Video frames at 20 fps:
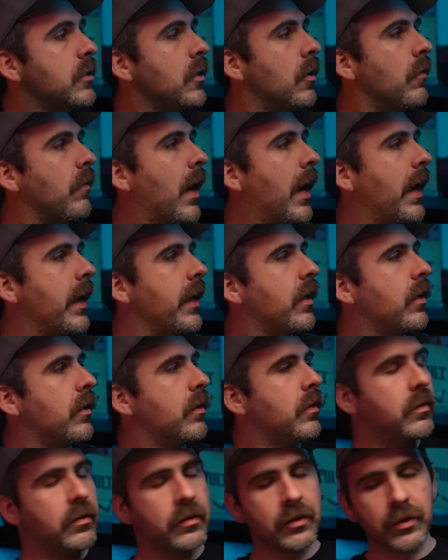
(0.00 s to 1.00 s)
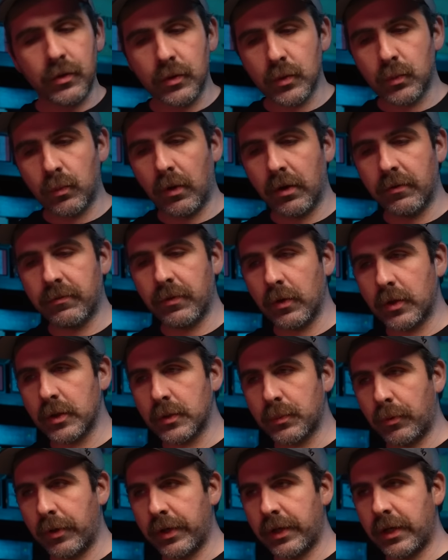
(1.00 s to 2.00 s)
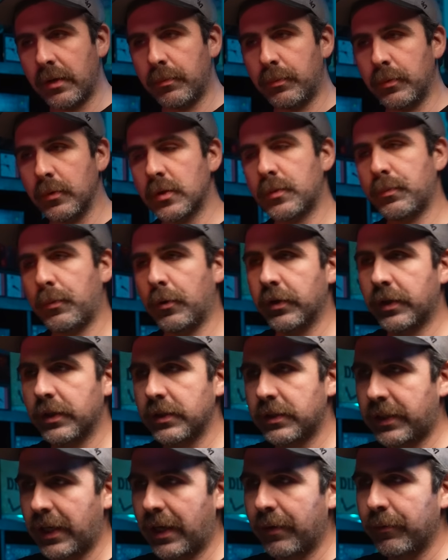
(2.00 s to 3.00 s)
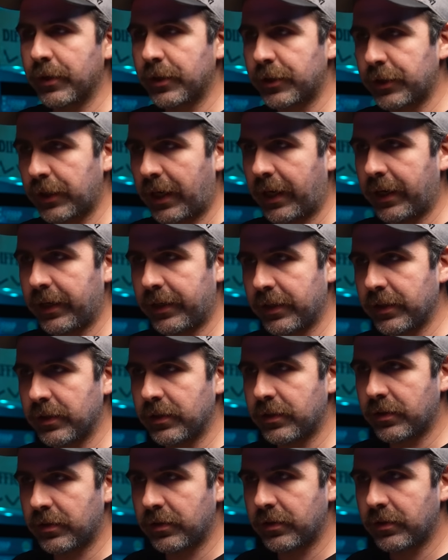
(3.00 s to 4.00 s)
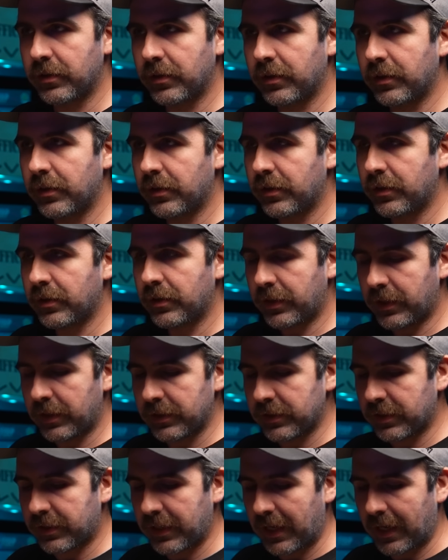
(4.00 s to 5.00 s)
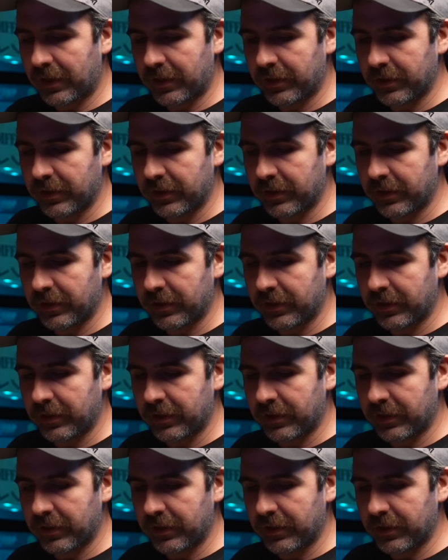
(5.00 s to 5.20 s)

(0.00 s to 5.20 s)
So if I use 1 focus point, it boosts both his damage and his his attack,